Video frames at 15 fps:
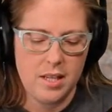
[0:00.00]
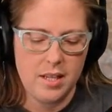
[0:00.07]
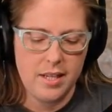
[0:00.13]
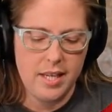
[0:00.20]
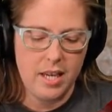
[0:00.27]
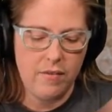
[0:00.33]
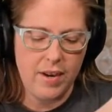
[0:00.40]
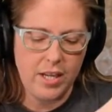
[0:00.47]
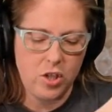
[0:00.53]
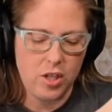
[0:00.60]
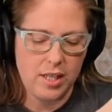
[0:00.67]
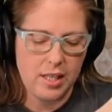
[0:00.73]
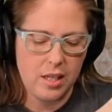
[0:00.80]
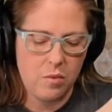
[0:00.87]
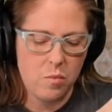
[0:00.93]
If I
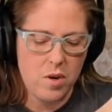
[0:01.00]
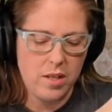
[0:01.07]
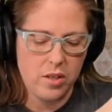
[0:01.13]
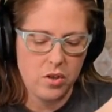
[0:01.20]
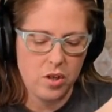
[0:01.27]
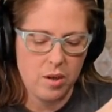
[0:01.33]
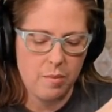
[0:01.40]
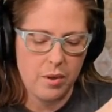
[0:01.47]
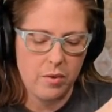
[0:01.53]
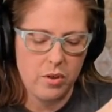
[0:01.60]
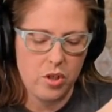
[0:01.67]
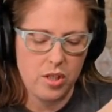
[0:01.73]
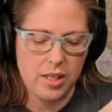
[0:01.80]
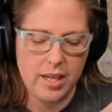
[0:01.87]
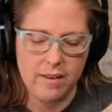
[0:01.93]
just did one strip, it would
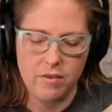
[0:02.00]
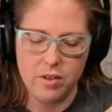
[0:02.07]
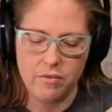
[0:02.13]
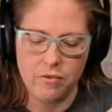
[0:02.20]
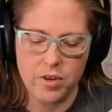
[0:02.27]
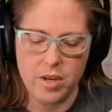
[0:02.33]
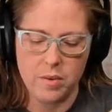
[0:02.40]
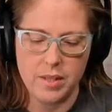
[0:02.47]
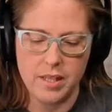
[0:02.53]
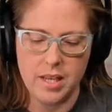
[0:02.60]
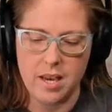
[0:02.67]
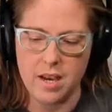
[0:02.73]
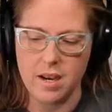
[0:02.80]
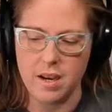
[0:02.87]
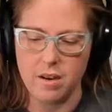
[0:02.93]
just have the
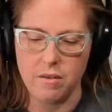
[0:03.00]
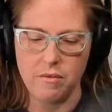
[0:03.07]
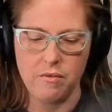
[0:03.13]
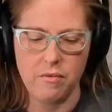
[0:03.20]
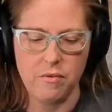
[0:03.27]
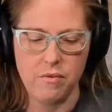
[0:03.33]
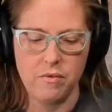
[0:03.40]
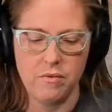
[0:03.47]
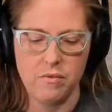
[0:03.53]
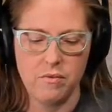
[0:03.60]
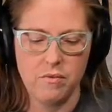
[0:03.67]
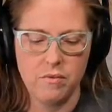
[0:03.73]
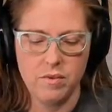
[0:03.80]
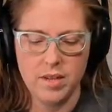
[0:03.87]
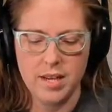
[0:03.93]
frequency of
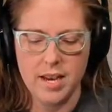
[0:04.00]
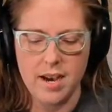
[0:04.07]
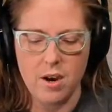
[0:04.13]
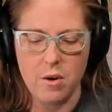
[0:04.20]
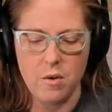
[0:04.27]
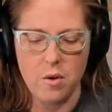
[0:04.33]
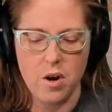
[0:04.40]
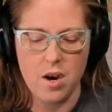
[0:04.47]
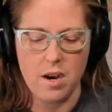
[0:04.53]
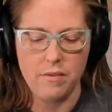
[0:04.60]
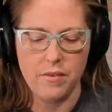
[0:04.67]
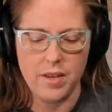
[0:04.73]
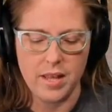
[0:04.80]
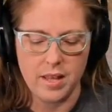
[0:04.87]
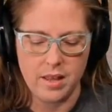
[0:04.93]
how
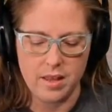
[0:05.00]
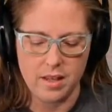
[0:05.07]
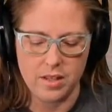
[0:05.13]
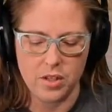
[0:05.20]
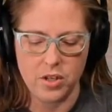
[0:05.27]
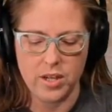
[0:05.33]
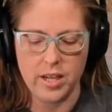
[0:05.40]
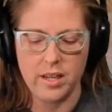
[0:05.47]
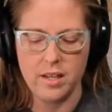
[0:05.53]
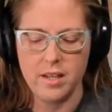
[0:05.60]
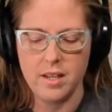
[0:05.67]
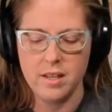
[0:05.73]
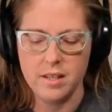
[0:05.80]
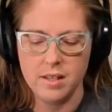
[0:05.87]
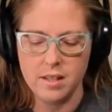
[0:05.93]
often the circuit
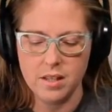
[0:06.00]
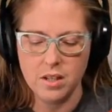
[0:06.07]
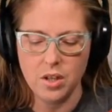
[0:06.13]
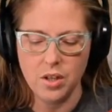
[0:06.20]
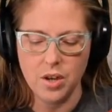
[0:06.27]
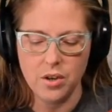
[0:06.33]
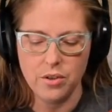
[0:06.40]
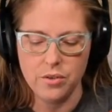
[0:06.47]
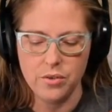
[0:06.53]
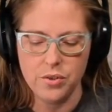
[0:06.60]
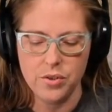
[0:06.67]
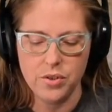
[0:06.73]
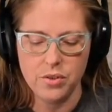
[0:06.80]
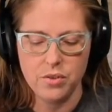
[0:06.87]
is closed.